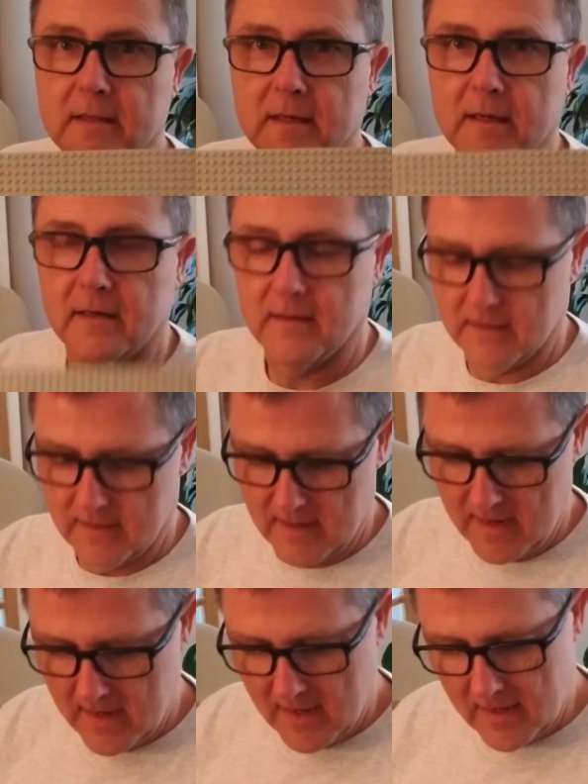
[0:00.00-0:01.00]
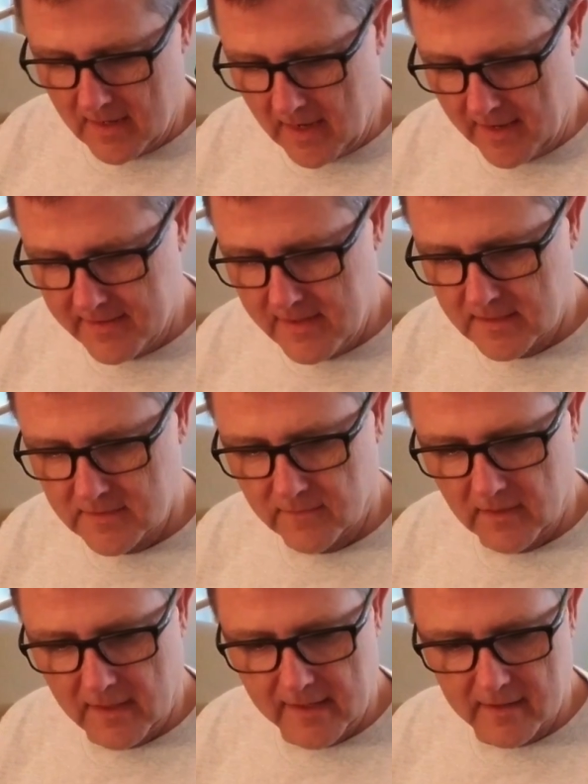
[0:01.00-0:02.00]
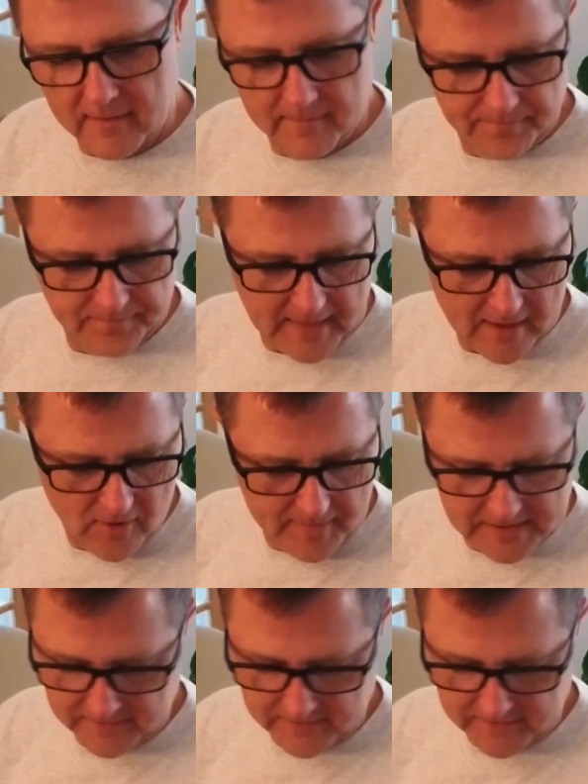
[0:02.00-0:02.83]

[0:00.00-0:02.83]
there. I think it's for Lego. I hope it's for